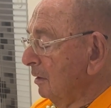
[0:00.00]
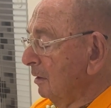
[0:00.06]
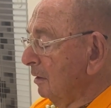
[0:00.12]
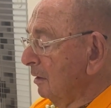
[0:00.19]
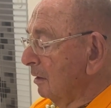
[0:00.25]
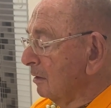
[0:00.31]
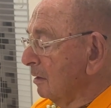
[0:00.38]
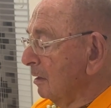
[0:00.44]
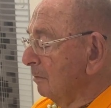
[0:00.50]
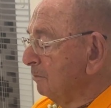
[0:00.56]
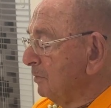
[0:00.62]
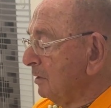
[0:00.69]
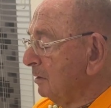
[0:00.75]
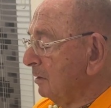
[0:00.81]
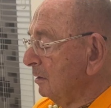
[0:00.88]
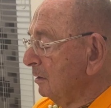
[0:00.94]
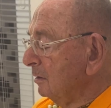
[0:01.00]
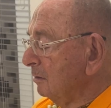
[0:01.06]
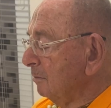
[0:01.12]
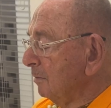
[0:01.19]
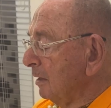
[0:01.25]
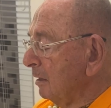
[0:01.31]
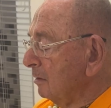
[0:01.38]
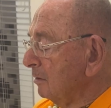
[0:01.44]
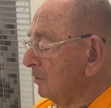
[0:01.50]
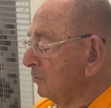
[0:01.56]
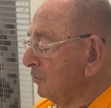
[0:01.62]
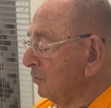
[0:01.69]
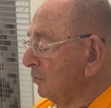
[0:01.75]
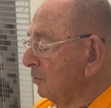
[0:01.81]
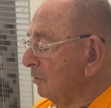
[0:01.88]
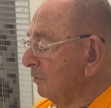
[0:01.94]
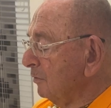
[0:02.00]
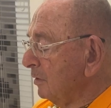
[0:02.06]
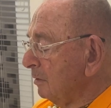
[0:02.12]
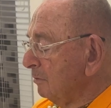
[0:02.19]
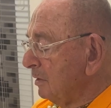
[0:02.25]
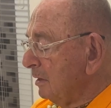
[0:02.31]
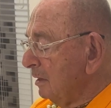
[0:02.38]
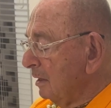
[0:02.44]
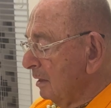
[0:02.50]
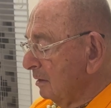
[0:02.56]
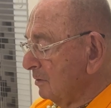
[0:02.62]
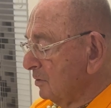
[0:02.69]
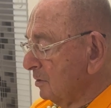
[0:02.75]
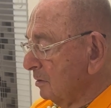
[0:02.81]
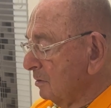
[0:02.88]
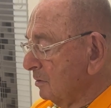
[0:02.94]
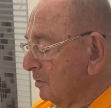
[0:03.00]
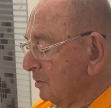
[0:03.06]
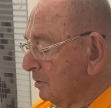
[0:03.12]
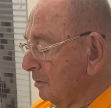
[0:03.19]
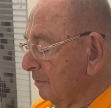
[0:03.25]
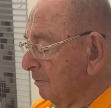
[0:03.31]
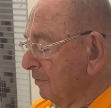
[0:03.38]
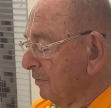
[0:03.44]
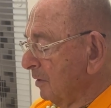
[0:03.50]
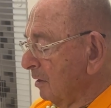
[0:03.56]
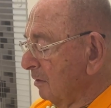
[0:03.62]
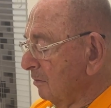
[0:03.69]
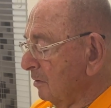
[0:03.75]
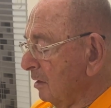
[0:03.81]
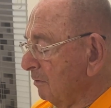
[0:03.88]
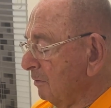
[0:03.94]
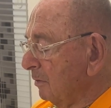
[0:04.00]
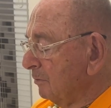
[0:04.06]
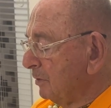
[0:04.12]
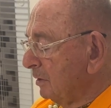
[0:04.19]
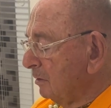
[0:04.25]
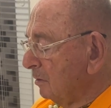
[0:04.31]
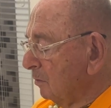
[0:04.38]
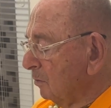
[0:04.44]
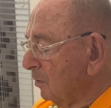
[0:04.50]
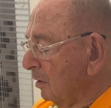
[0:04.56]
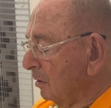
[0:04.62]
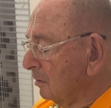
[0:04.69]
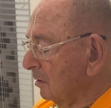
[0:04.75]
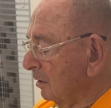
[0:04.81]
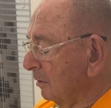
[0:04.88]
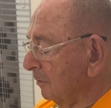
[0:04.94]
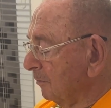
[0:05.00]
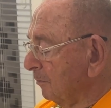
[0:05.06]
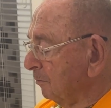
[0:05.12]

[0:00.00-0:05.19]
Accompanied by the two of them, he exits. Navavrinda walking.